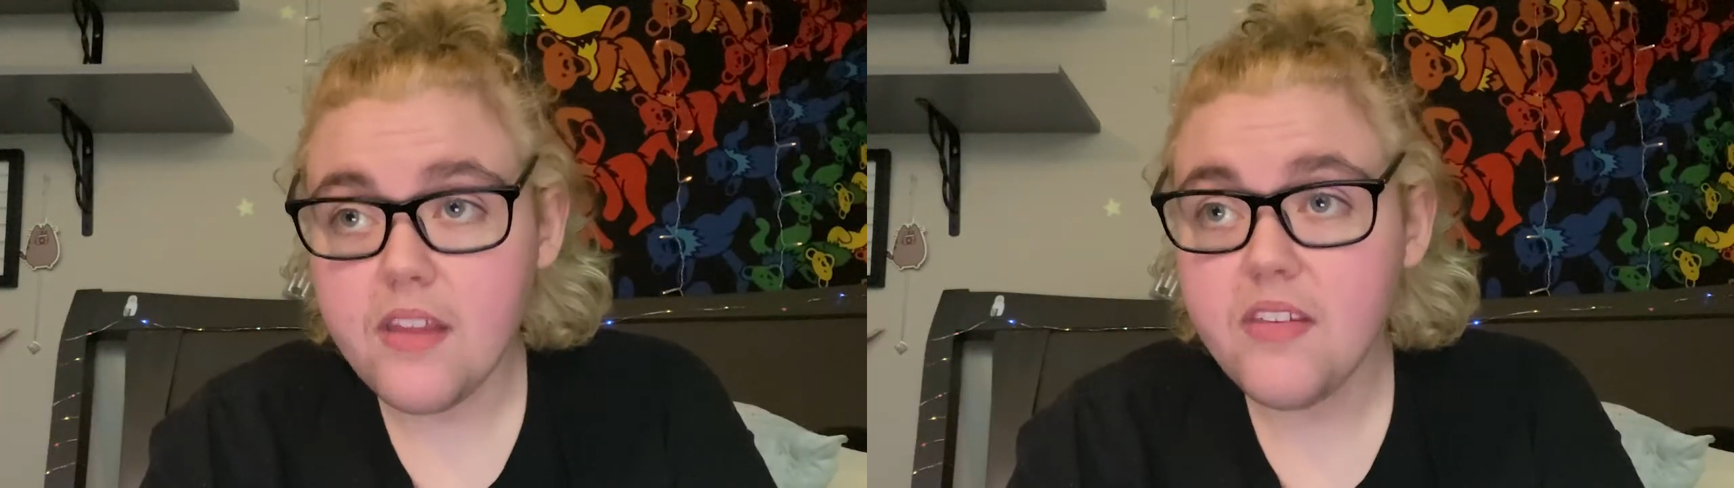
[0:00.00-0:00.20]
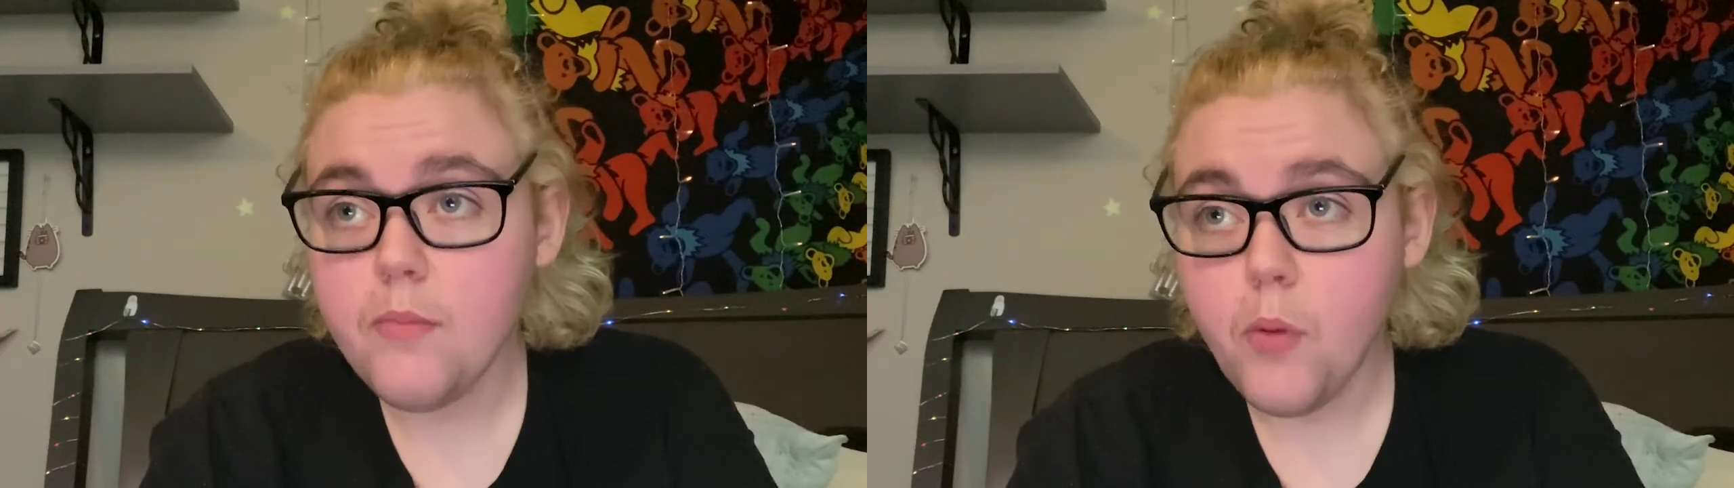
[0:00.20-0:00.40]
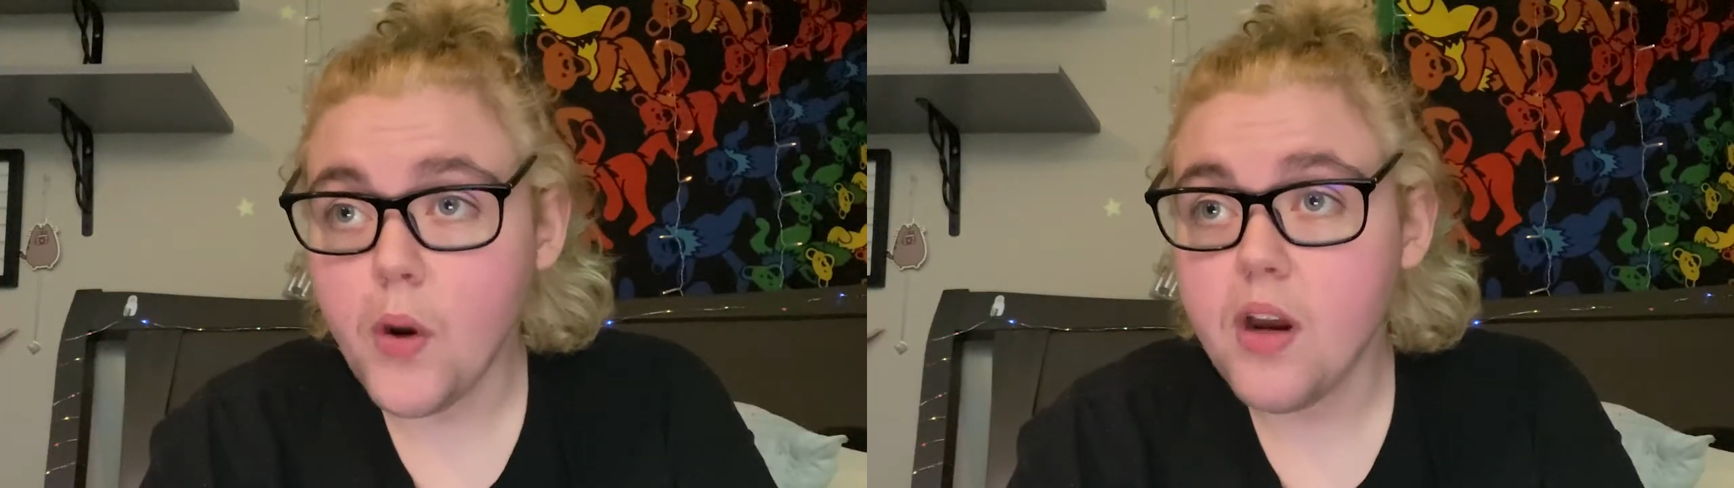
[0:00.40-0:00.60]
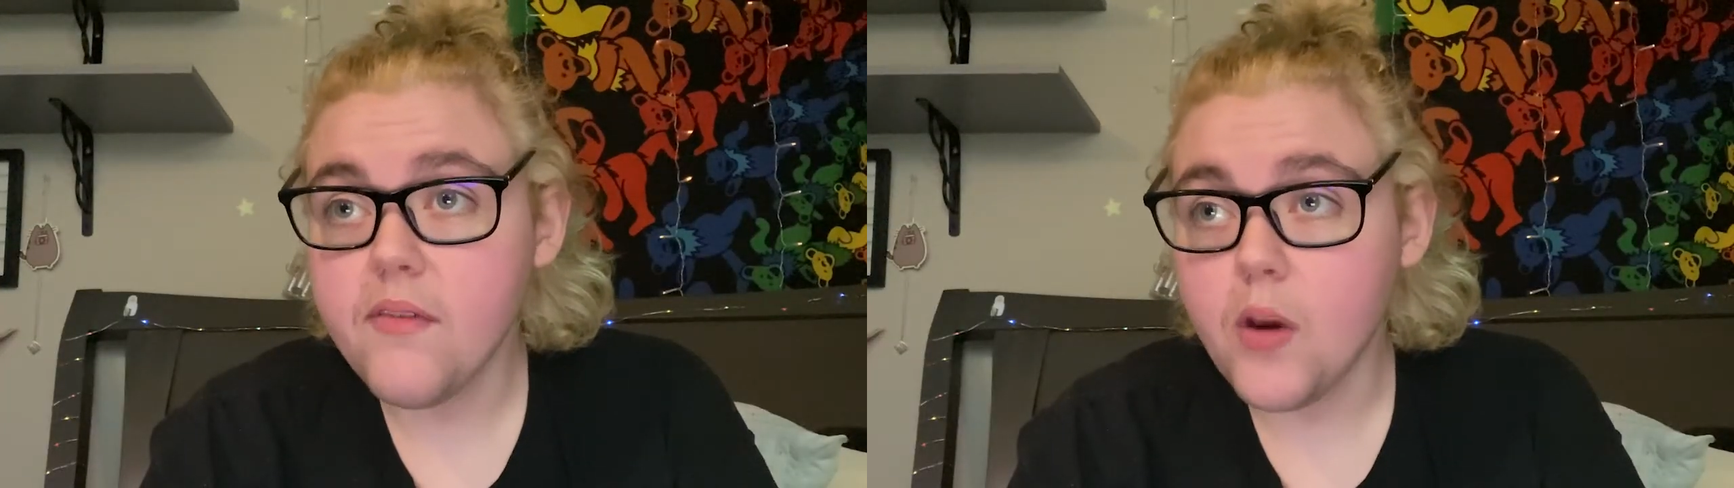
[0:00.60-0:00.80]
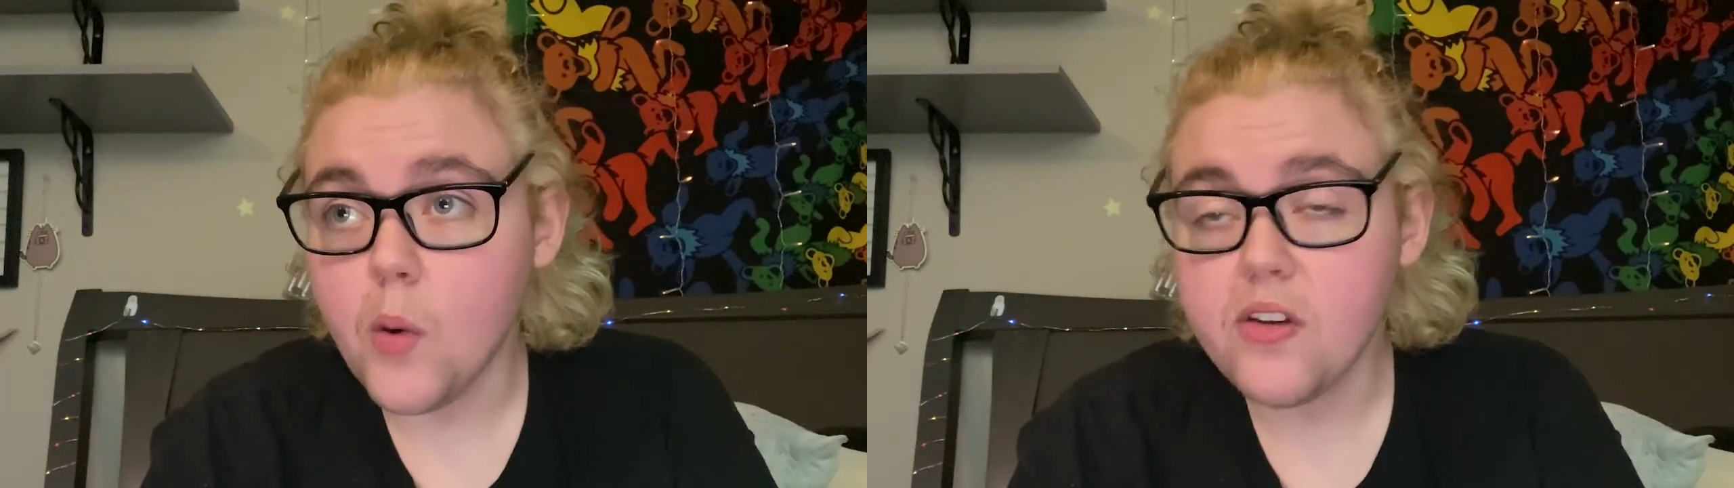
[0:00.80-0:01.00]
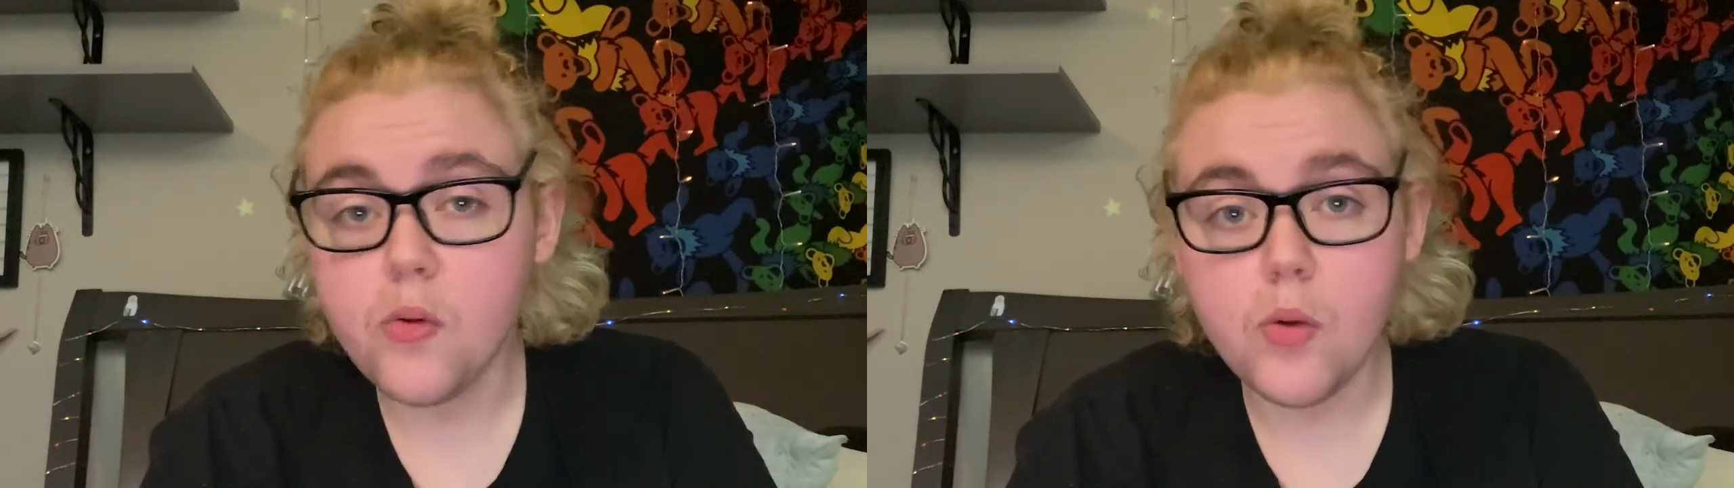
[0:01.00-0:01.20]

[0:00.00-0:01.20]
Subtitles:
is the point of going to